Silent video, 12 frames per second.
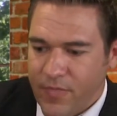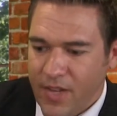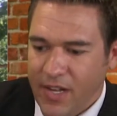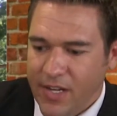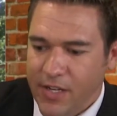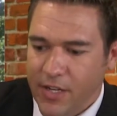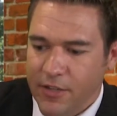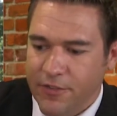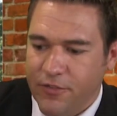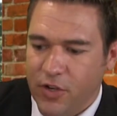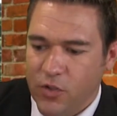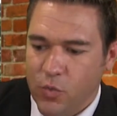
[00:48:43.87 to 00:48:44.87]
And the
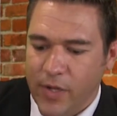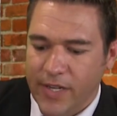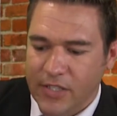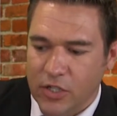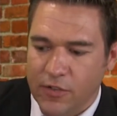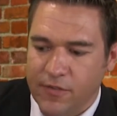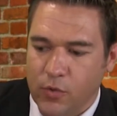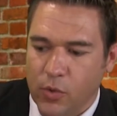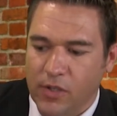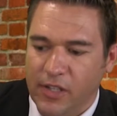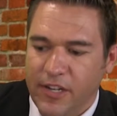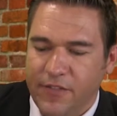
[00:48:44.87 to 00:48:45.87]
front wings are
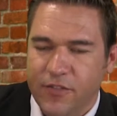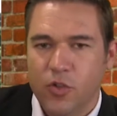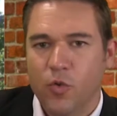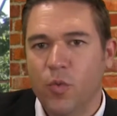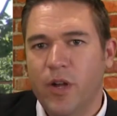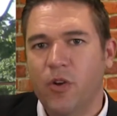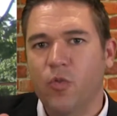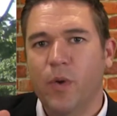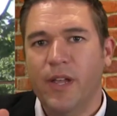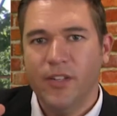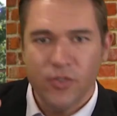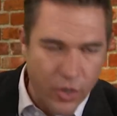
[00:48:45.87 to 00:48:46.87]
for lift, the rear
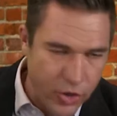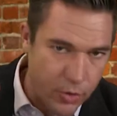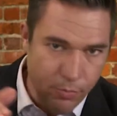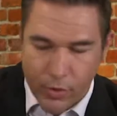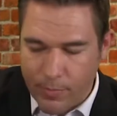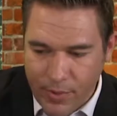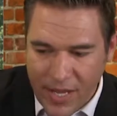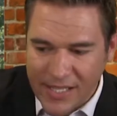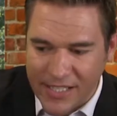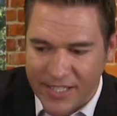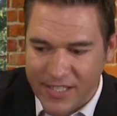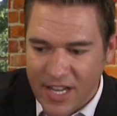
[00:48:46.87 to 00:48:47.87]
wings are to
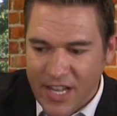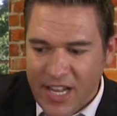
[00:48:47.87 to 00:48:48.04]
propel it.